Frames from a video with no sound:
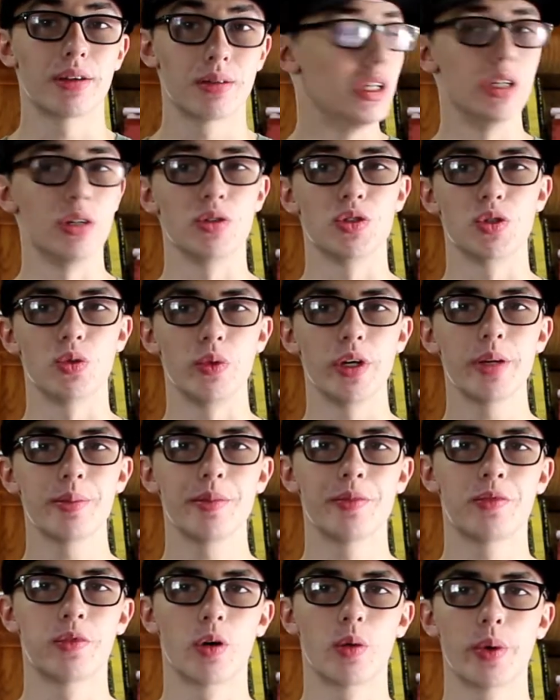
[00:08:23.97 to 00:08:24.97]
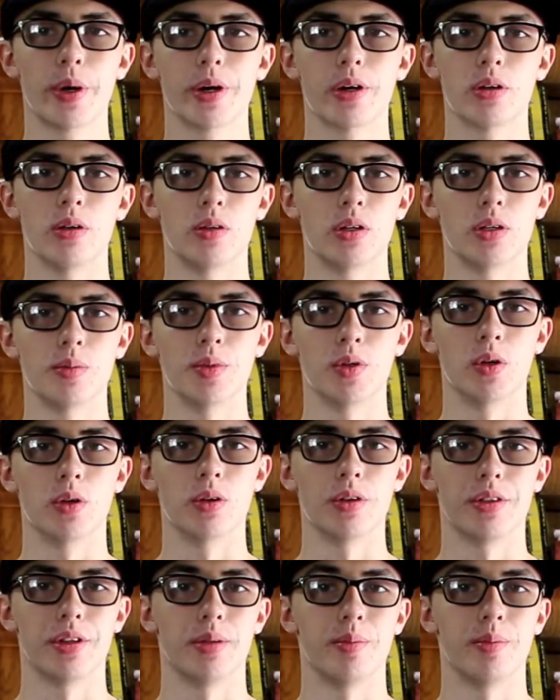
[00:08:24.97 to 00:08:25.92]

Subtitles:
It was a week before we were going up north,